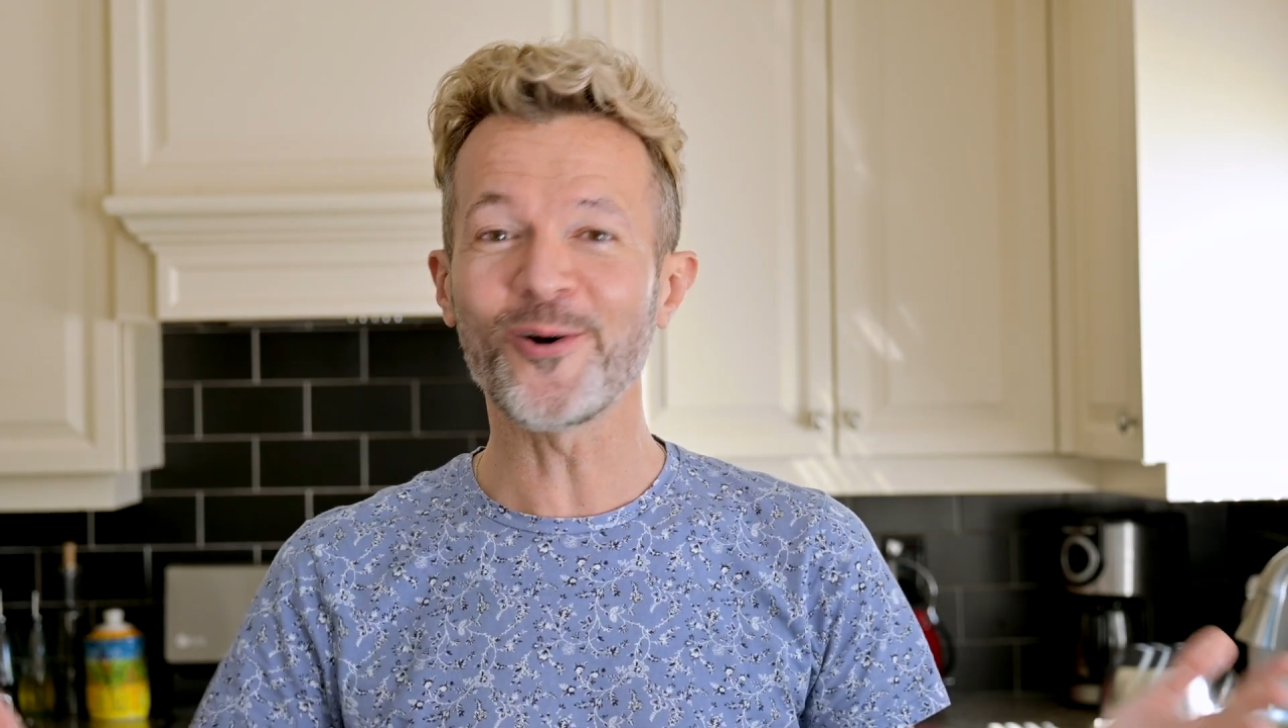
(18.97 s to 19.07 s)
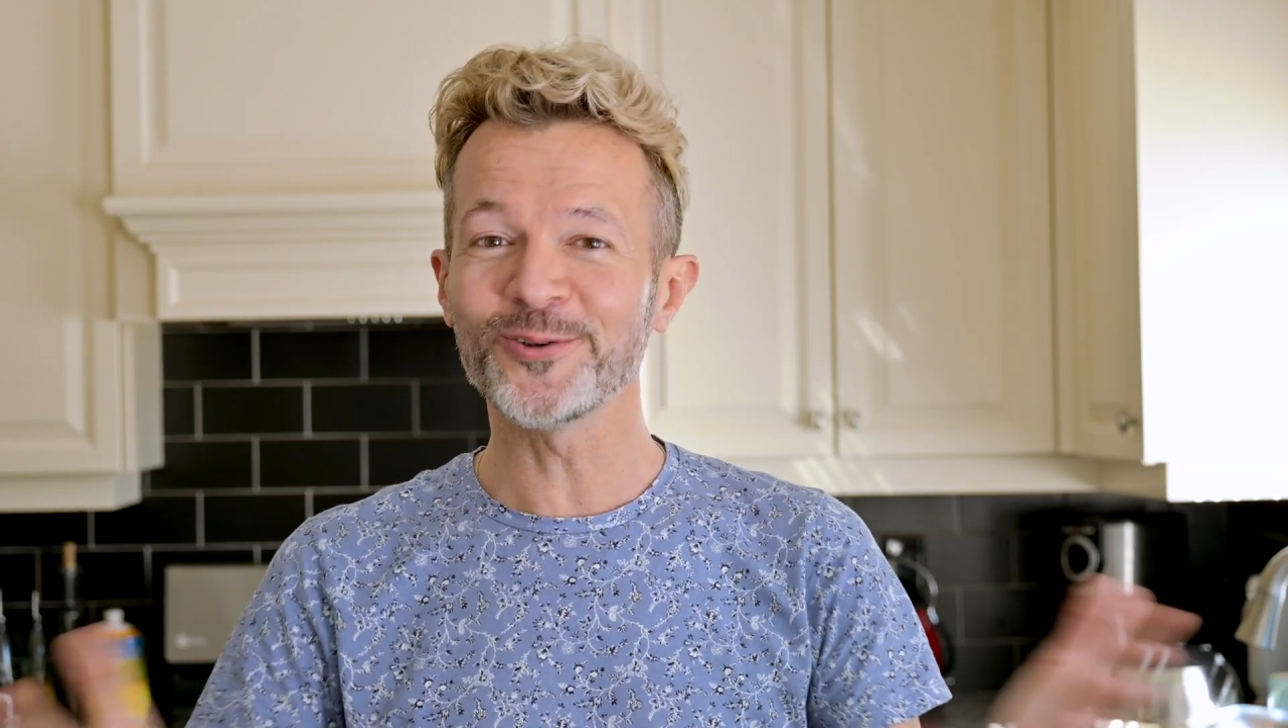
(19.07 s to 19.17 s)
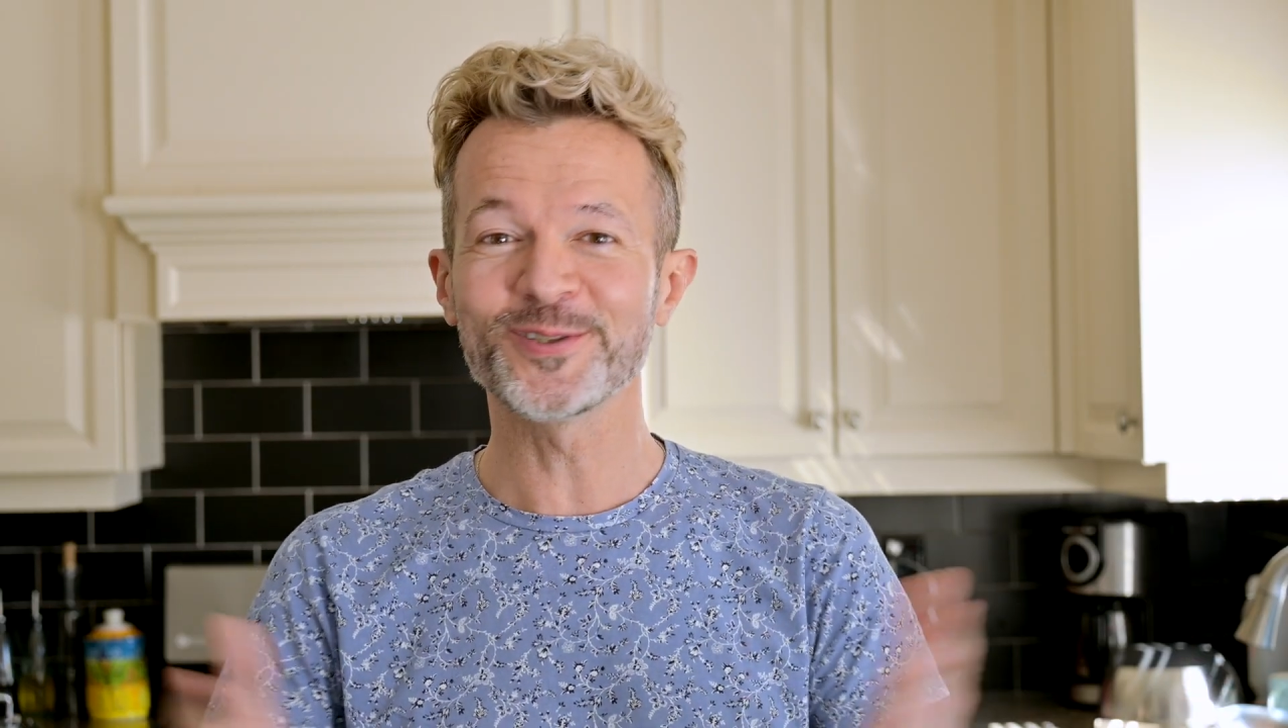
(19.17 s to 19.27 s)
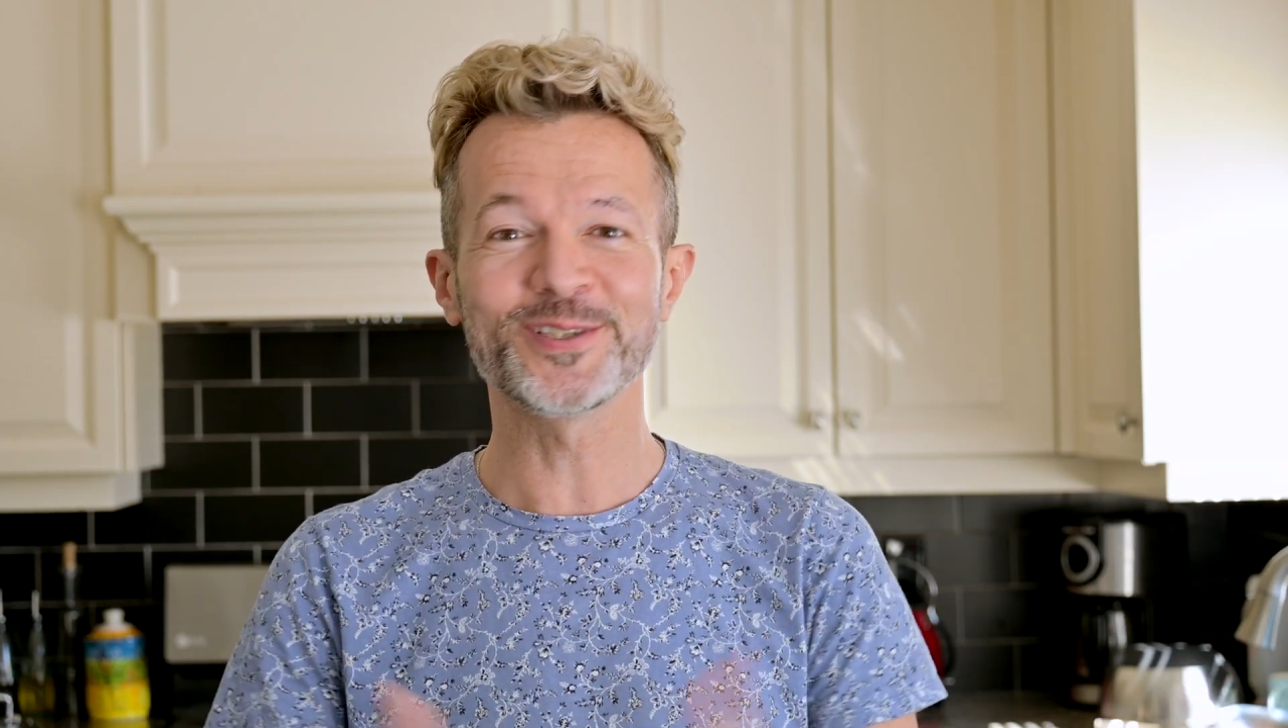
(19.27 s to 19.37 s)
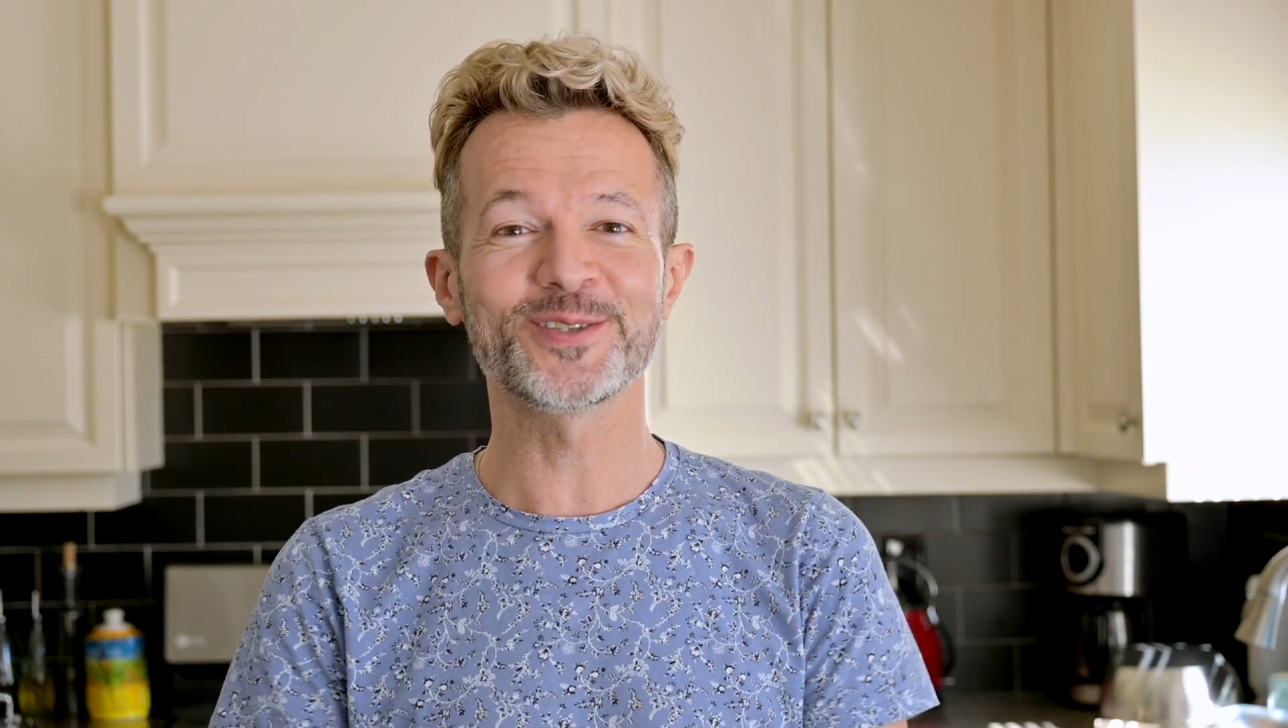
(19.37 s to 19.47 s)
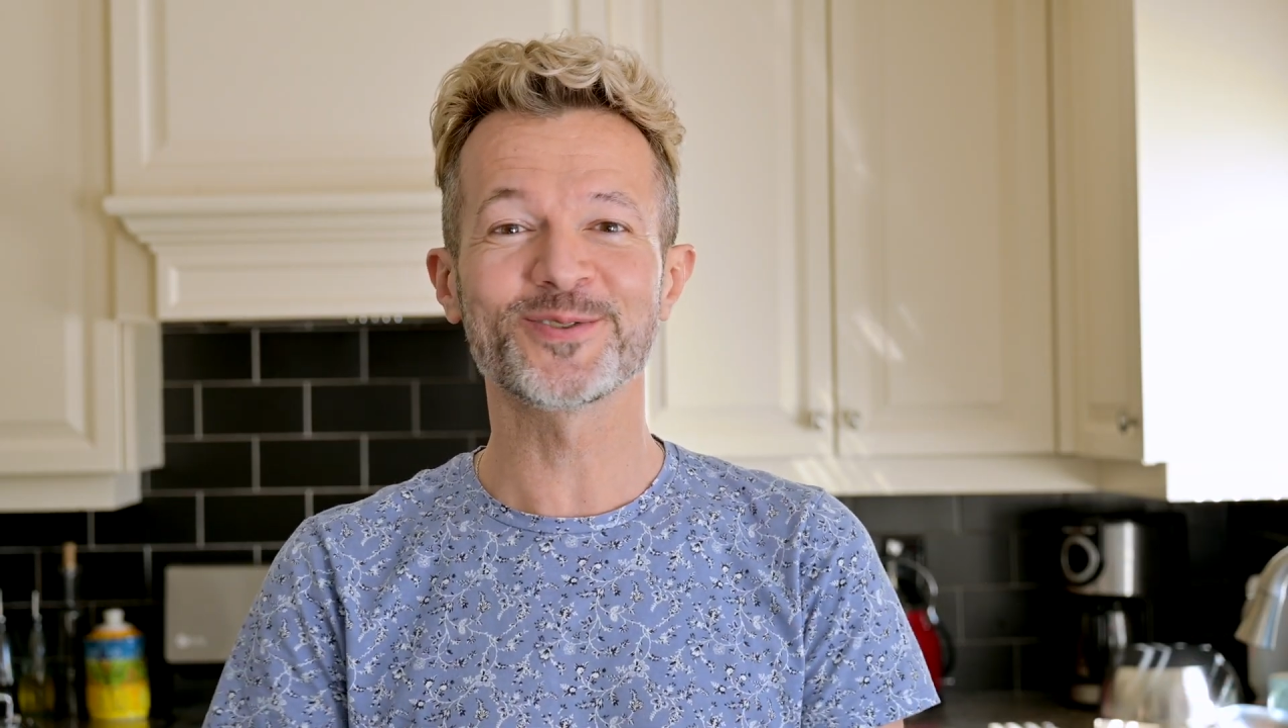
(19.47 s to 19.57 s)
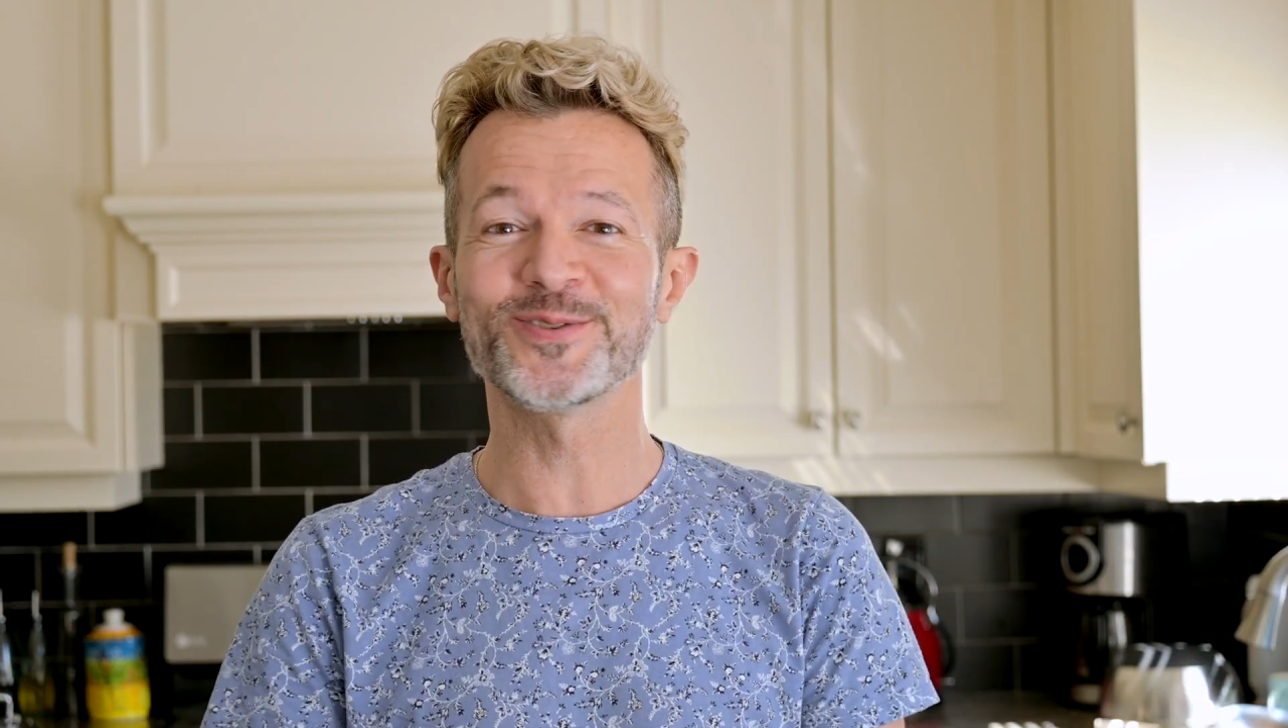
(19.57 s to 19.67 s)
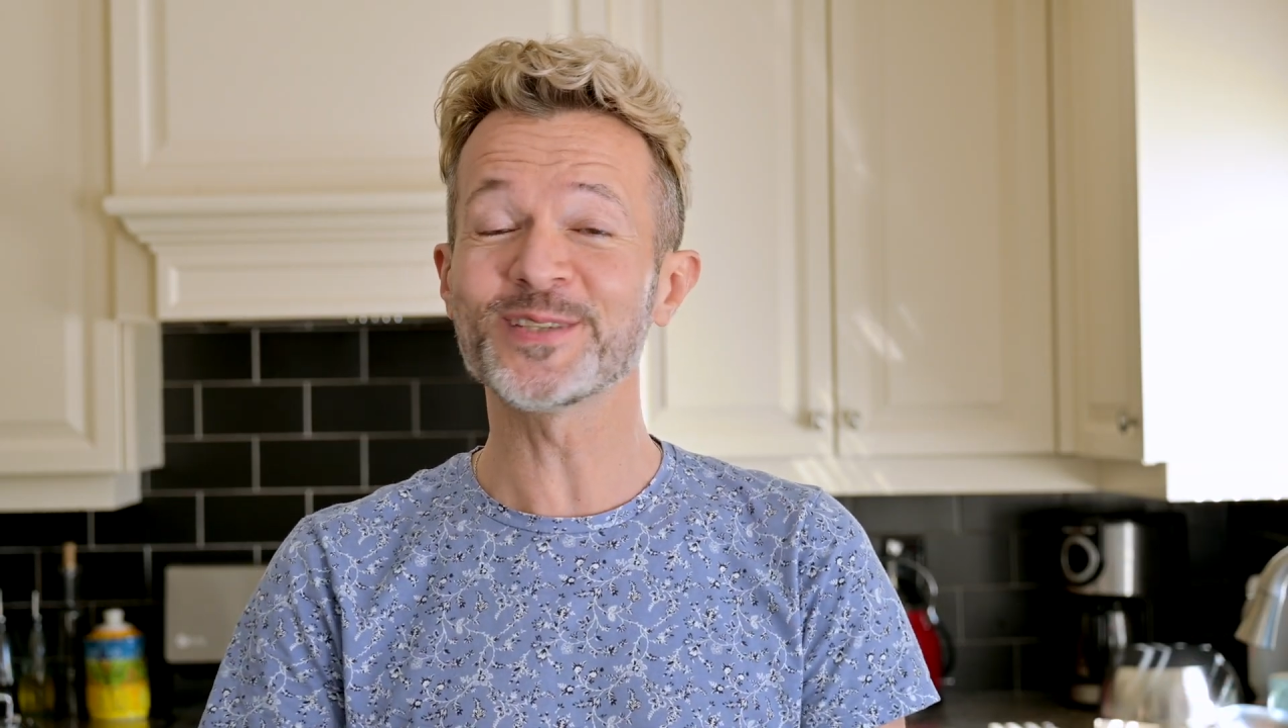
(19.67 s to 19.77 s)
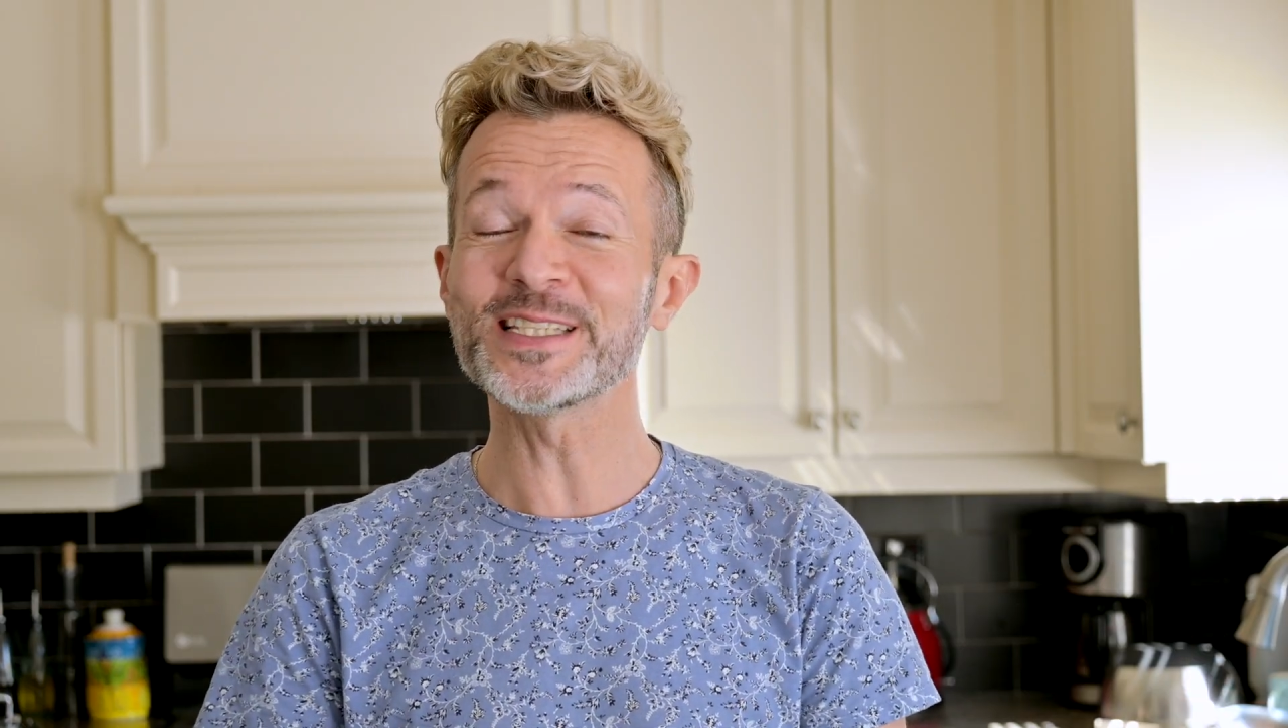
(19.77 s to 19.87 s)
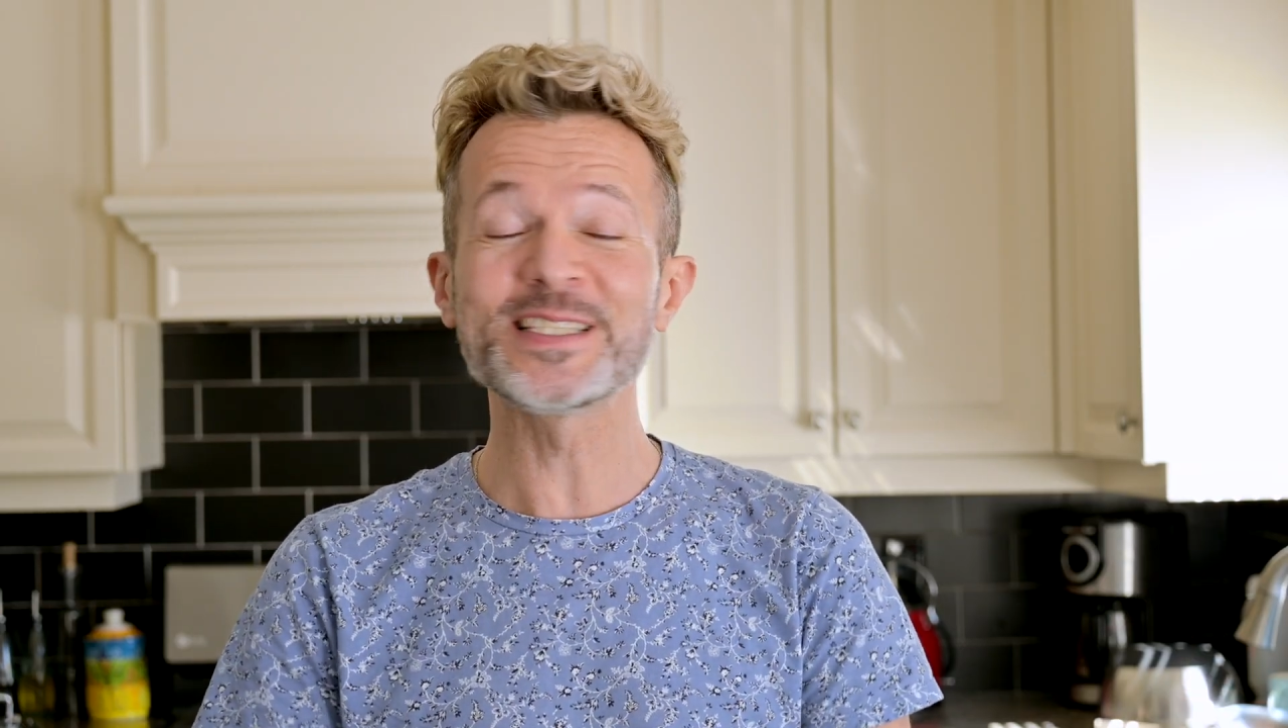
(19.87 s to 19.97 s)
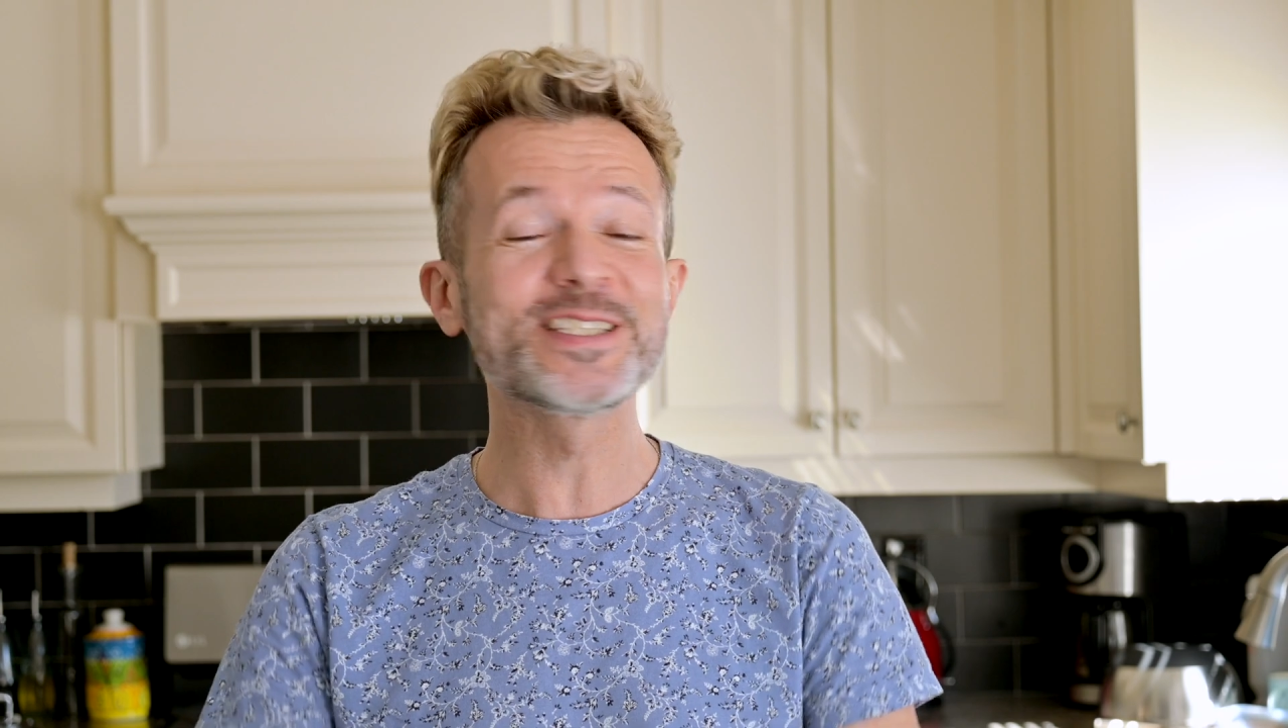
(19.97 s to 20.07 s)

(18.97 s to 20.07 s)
all you need to do is